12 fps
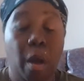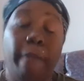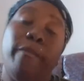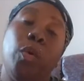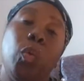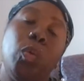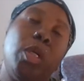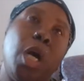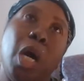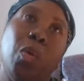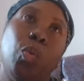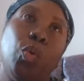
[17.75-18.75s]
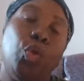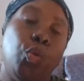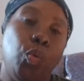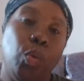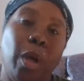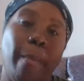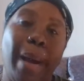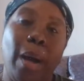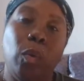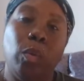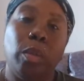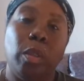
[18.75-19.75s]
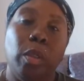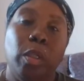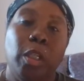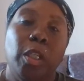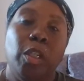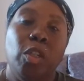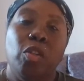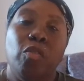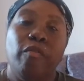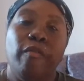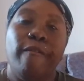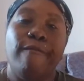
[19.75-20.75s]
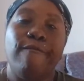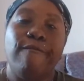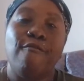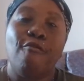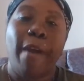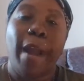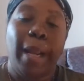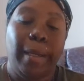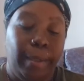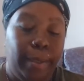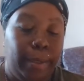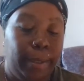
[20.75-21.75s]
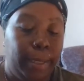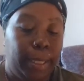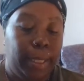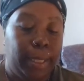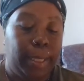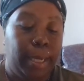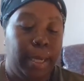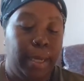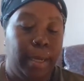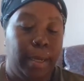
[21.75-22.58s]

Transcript: I thought I would talk about friends